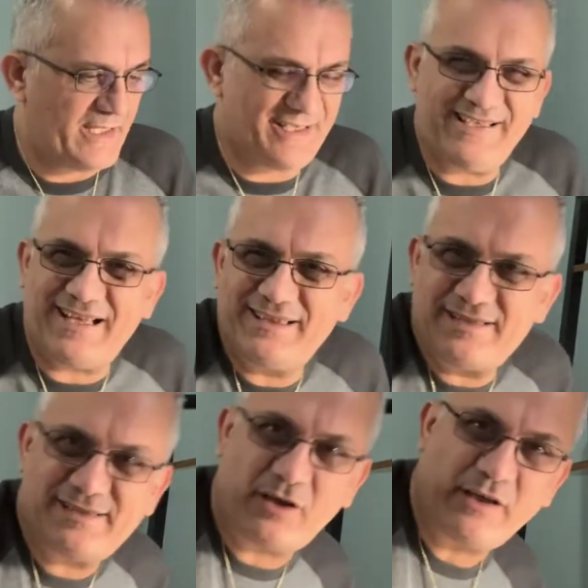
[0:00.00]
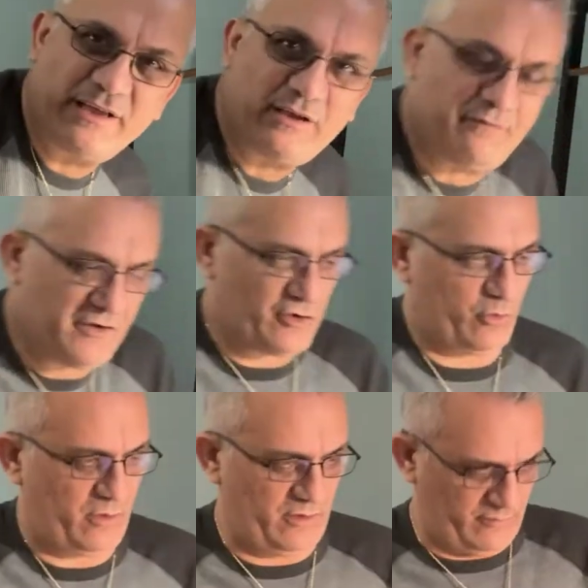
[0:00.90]
not necessarily
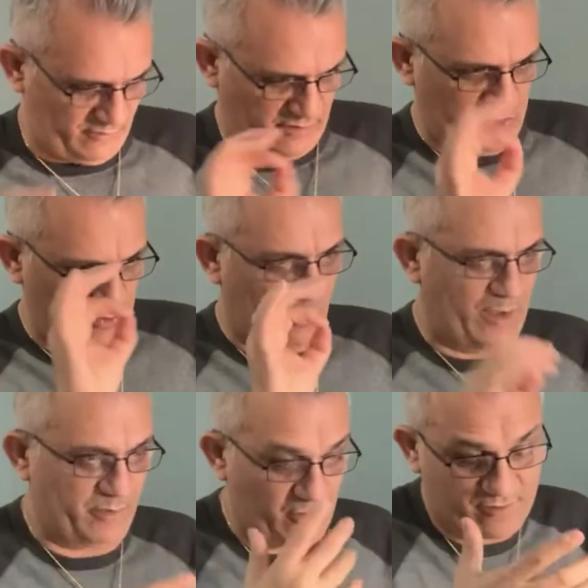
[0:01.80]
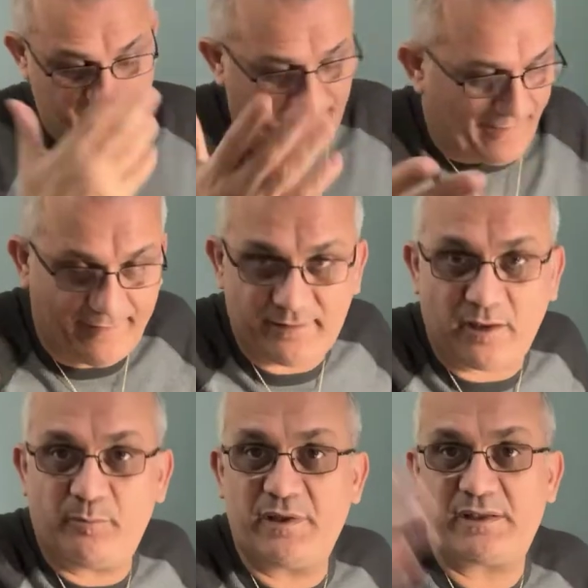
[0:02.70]
individual, each one, because
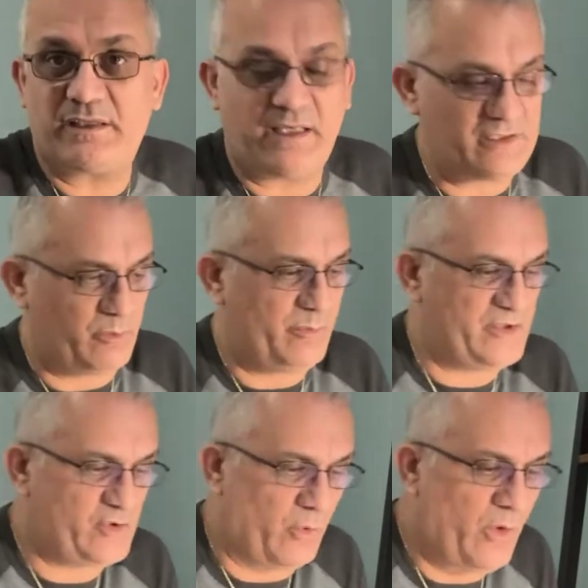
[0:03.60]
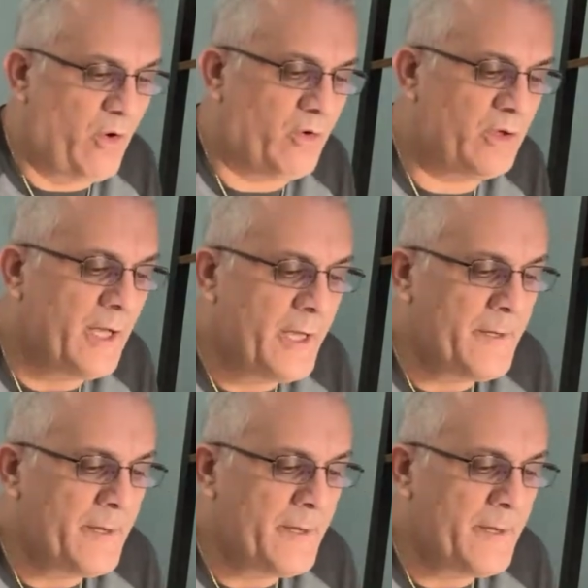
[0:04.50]
the list will be so long,